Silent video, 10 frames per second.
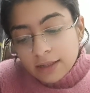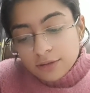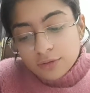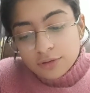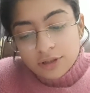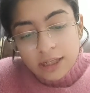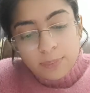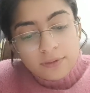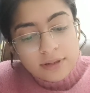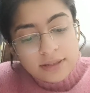So shape
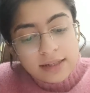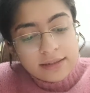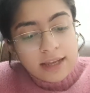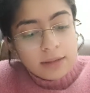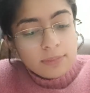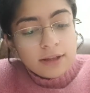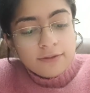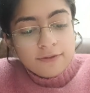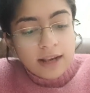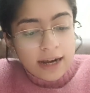of the cells can be
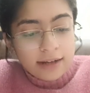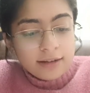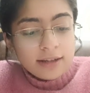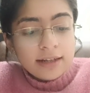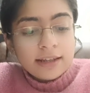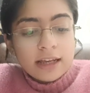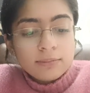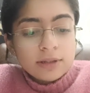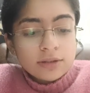flat, it can be